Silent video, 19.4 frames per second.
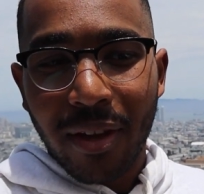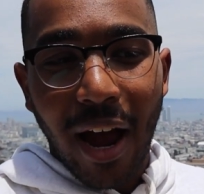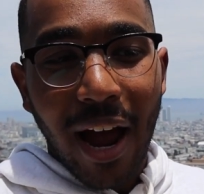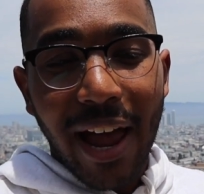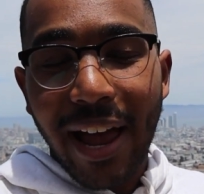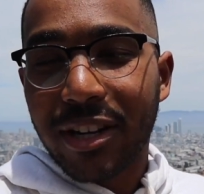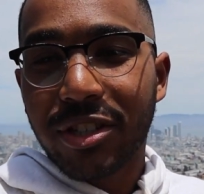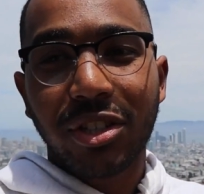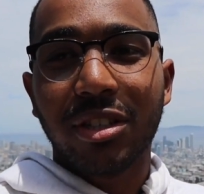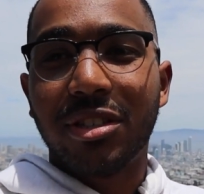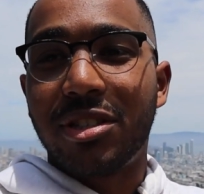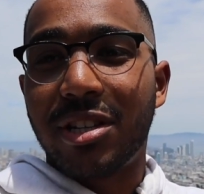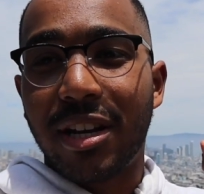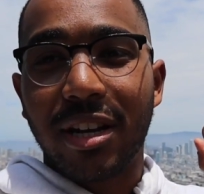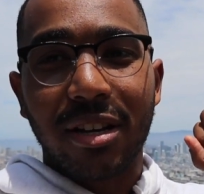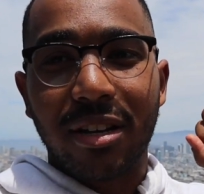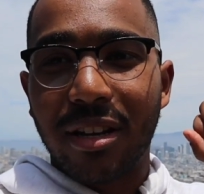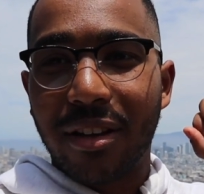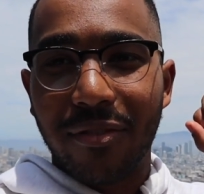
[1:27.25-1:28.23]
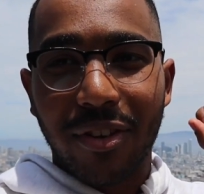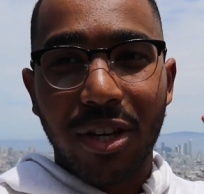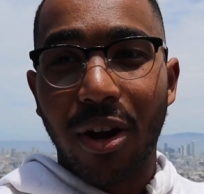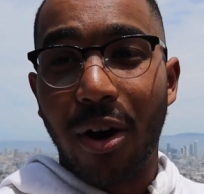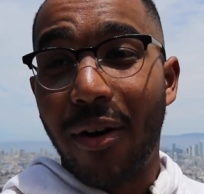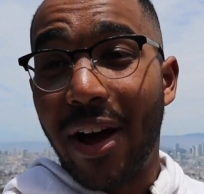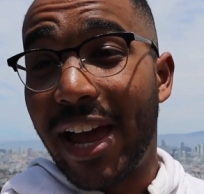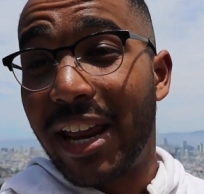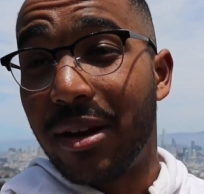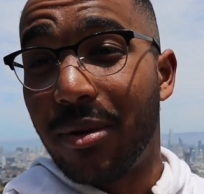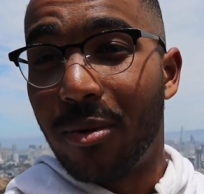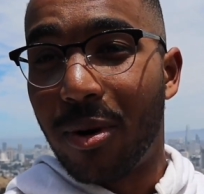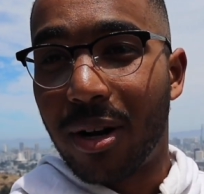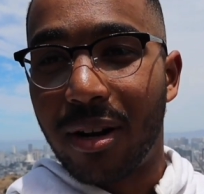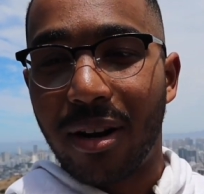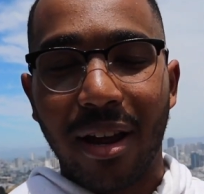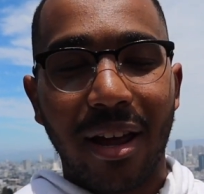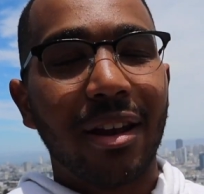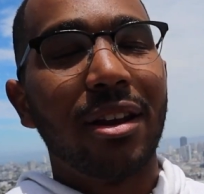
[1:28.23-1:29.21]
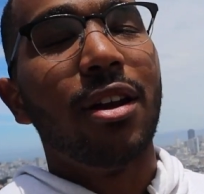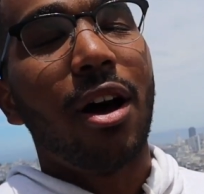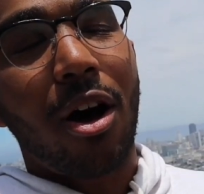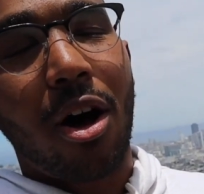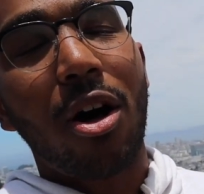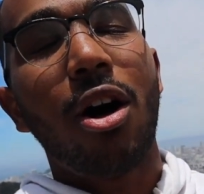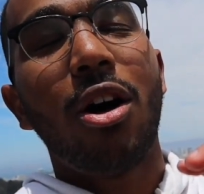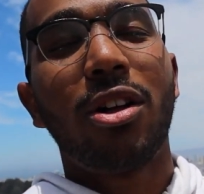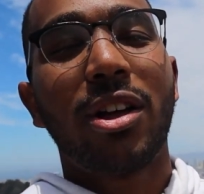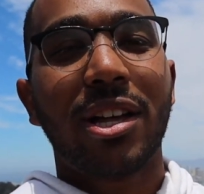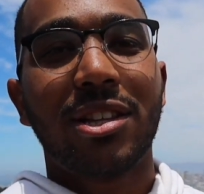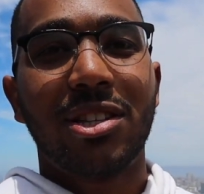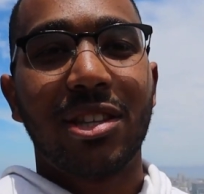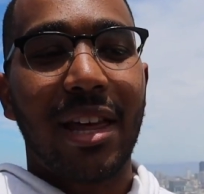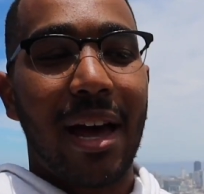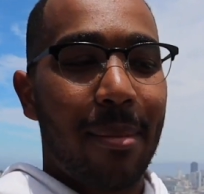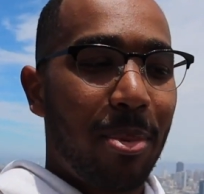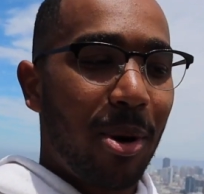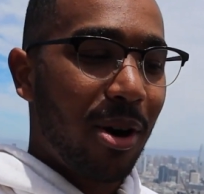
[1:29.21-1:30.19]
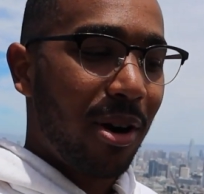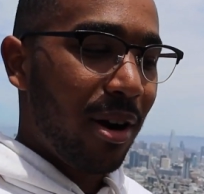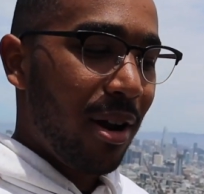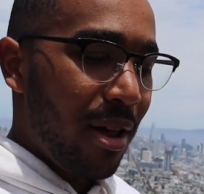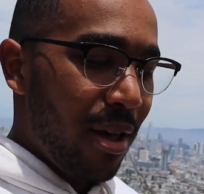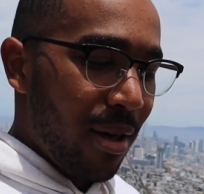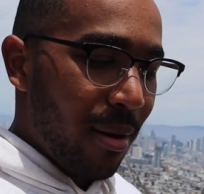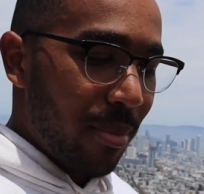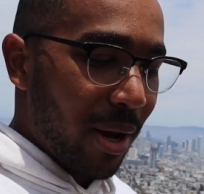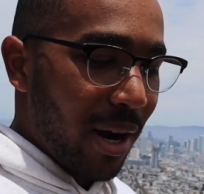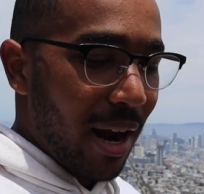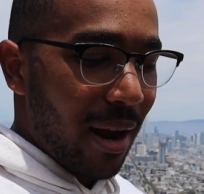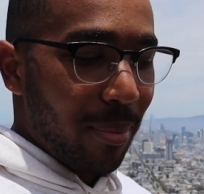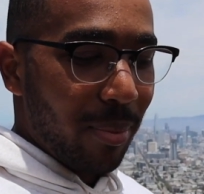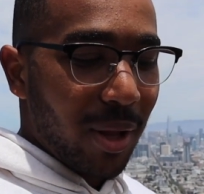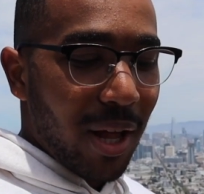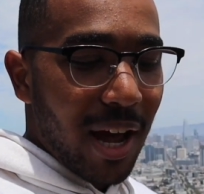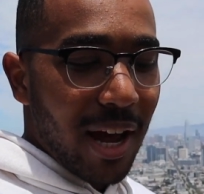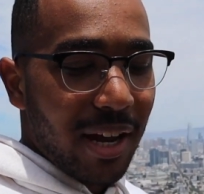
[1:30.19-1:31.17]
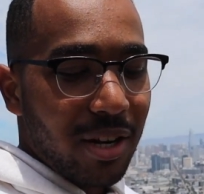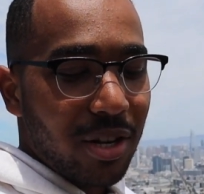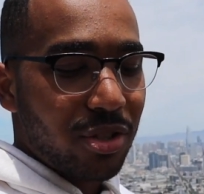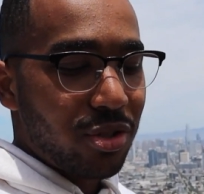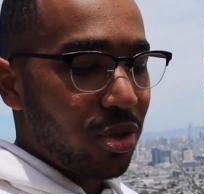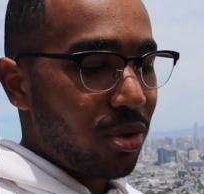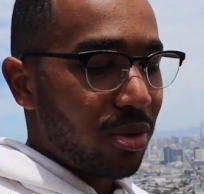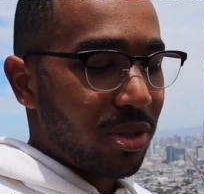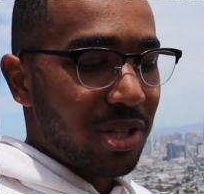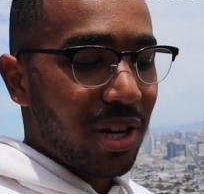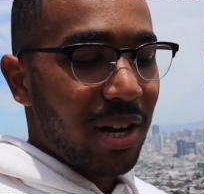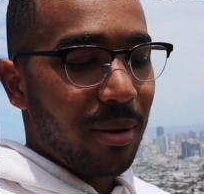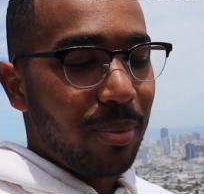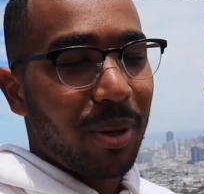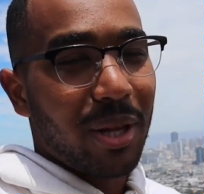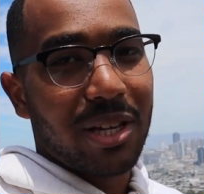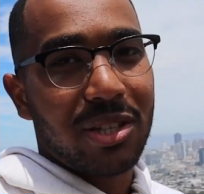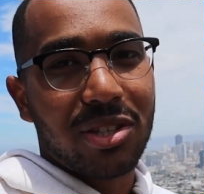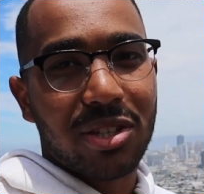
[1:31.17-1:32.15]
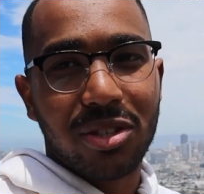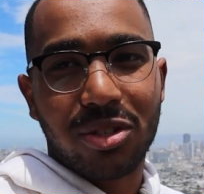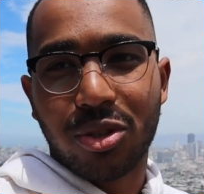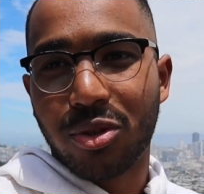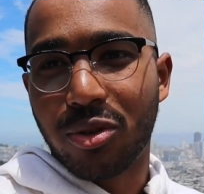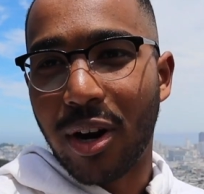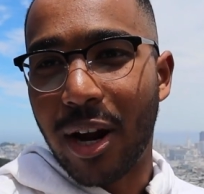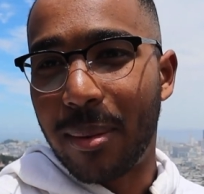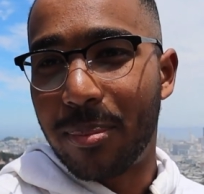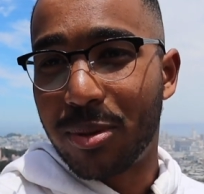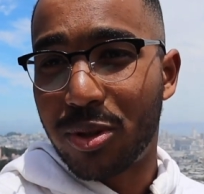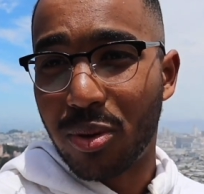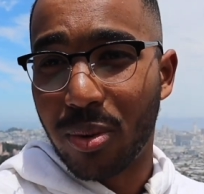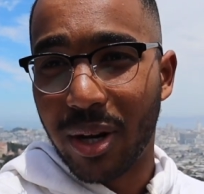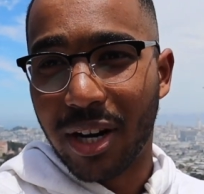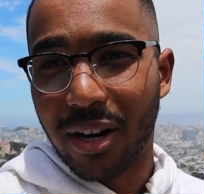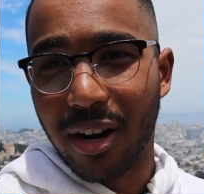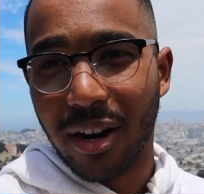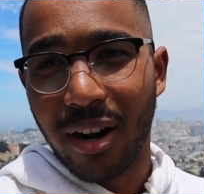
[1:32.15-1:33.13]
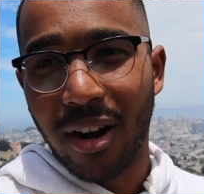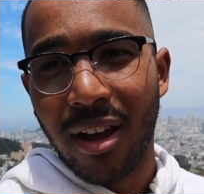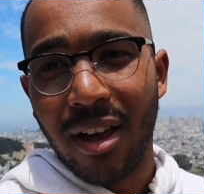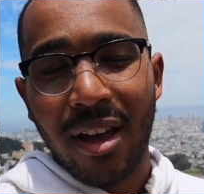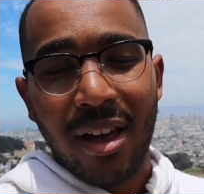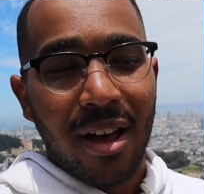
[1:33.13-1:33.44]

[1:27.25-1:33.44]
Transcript: I actually didn't even know anyone, and I'll get to that part, but I applied to a ton of places: Stripe, Twitter.